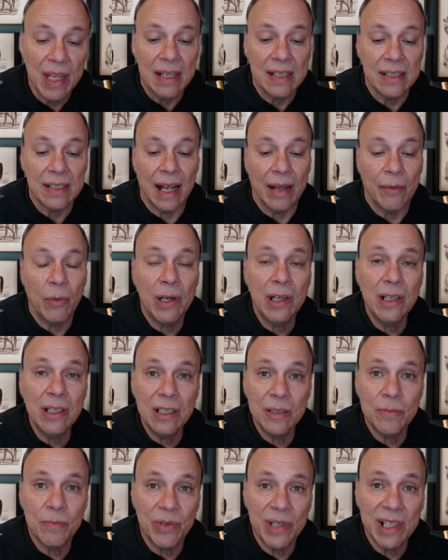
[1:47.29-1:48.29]
So I want to
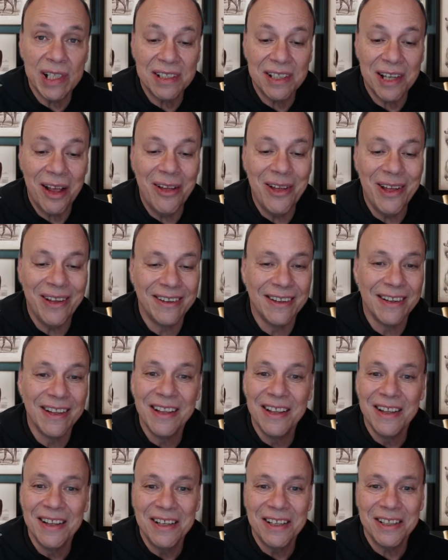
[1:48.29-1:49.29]
just bring
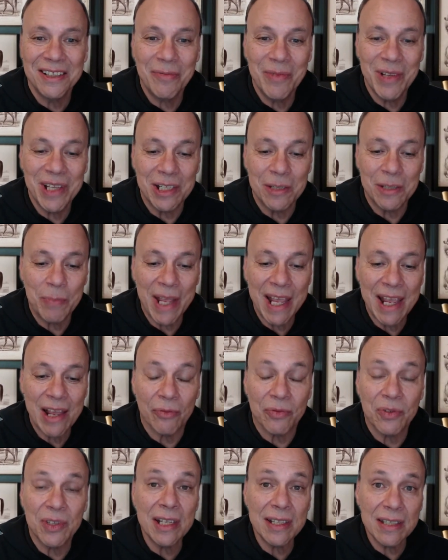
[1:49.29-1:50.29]
some of these payoffs.